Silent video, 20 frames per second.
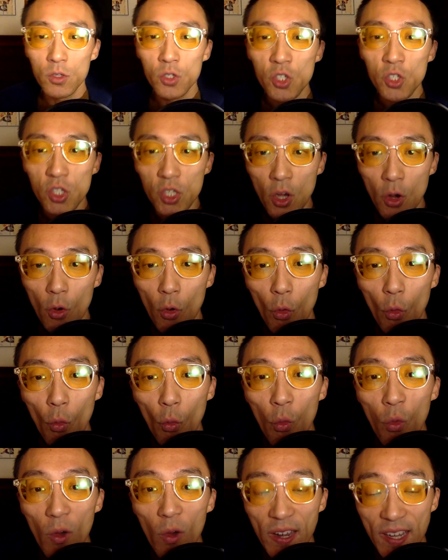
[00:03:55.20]
So
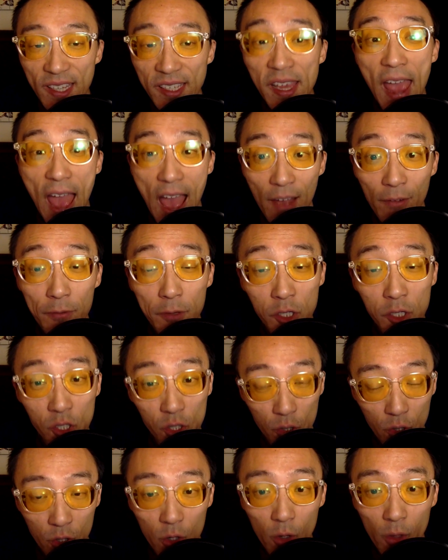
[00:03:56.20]
what is half a
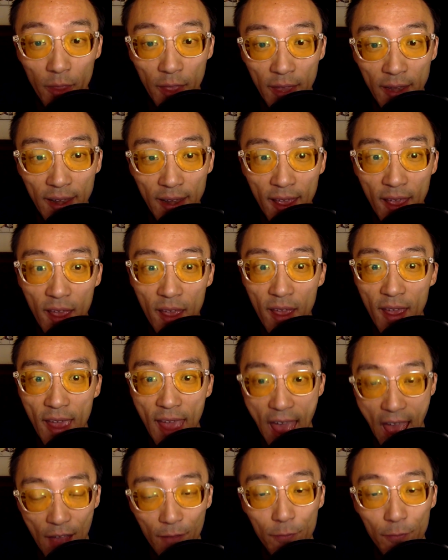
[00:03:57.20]
circle then?
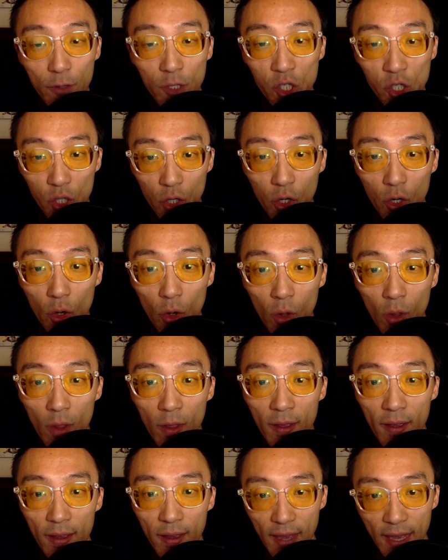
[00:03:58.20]
Half a circle
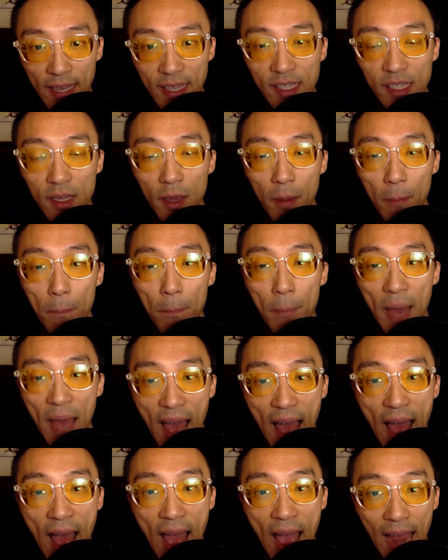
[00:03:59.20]
is
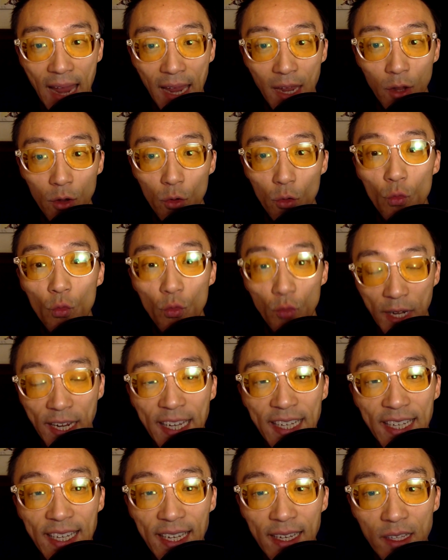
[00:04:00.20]
pi
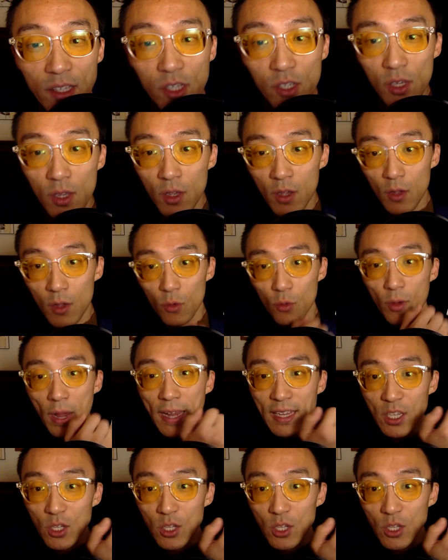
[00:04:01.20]
radians, right?